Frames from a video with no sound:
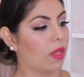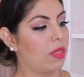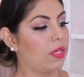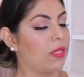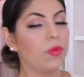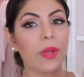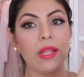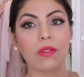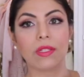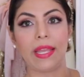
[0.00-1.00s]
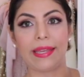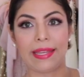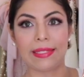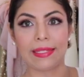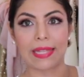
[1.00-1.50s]
this is what it looks like
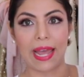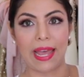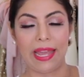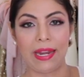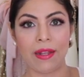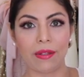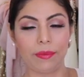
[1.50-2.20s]
inside.